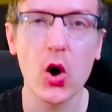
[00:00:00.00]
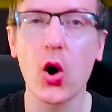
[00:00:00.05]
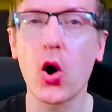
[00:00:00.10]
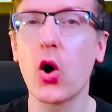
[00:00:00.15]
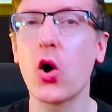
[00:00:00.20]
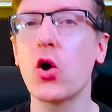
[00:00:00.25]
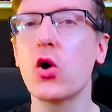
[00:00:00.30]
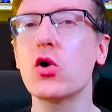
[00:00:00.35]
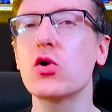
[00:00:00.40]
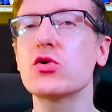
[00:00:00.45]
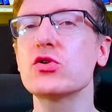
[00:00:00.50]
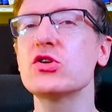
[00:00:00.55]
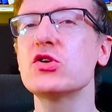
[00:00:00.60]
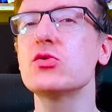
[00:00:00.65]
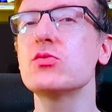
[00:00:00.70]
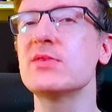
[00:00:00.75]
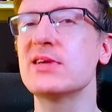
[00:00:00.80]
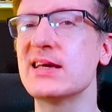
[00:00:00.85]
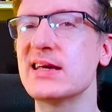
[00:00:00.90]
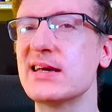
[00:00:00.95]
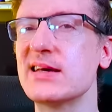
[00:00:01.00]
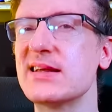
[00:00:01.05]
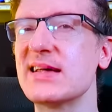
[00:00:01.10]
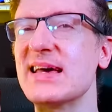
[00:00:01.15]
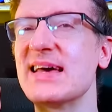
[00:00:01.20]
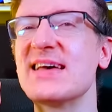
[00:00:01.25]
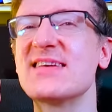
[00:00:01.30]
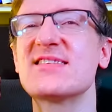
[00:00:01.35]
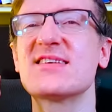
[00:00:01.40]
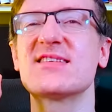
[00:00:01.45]
All you need
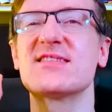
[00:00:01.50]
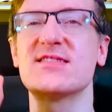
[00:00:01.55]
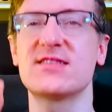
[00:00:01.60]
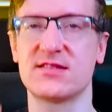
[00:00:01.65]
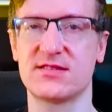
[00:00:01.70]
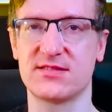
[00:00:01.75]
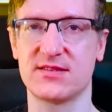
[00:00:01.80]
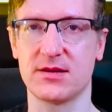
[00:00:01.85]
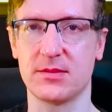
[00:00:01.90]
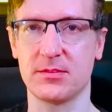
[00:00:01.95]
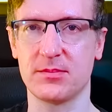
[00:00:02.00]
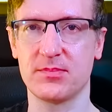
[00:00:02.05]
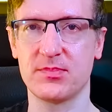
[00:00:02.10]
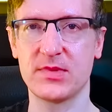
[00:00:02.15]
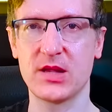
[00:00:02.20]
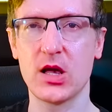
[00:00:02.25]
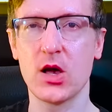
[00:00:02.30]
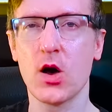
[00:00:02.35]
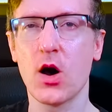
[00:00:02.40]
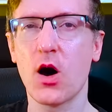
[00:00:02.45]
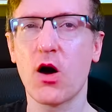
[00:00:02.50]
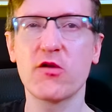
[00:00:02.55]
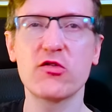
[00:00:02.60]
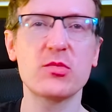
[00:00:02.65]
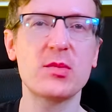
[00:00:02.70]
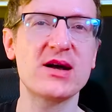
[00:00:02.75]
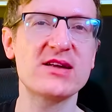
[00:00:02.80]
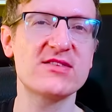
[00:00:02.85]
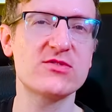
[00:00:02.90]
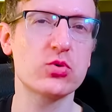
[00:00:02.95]
is a system. Over
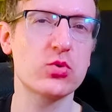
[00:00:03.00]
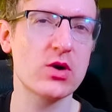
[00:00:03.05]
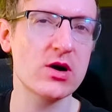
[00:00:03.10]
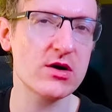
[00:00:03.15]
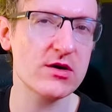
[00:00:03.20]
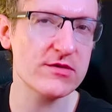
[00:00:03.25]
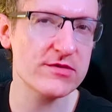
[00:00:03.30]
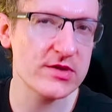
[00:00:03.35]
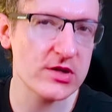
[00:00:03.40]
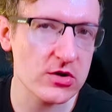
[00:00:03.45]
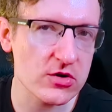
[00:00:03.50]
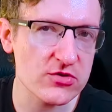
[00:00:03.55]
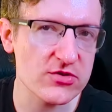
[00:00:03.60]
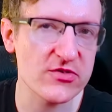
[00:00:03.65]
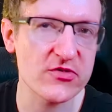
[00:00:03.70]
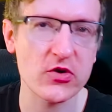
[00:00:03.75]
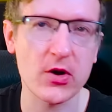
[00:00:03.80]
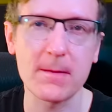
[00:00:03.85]
my 12 years of